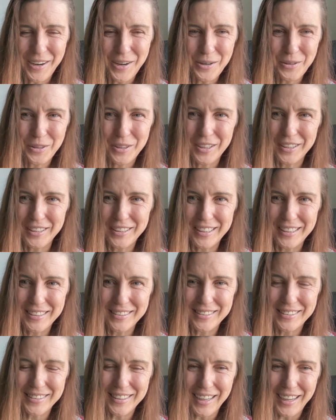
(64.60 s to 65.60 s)
Oh,
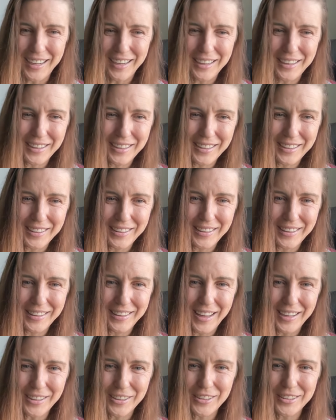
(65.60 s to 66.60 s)
goodness. Uh,
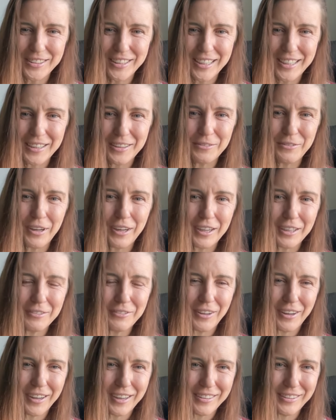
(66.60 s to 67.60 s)
that could take a very,
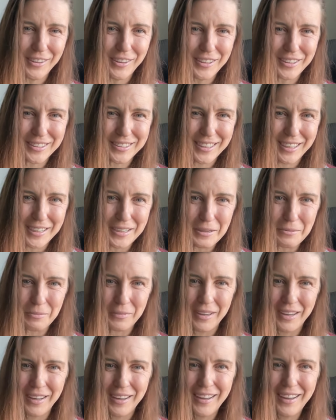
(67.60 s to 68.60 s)
very long
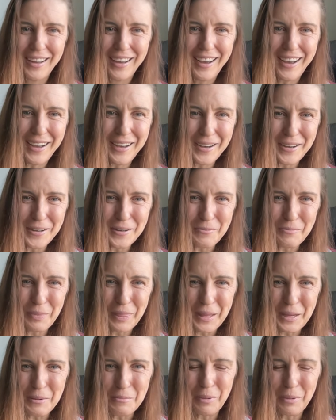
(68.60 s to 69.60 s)
time.
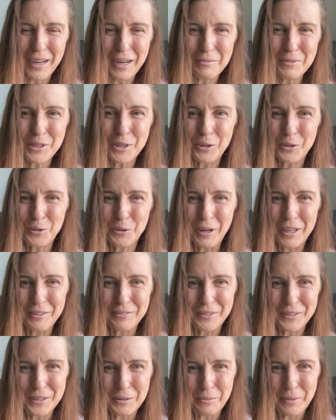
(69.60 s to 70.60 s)
Um, but I'm so
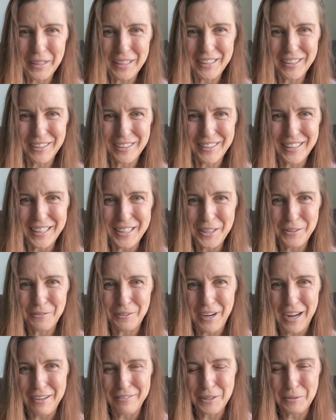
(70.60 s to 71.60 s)
grateful to be here. Thank you
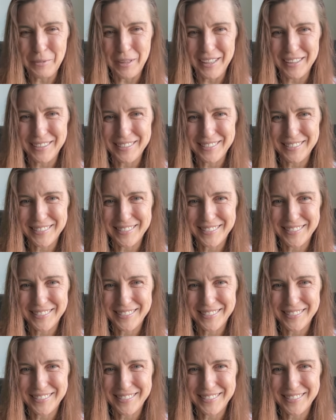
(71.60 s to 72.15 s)
for having me.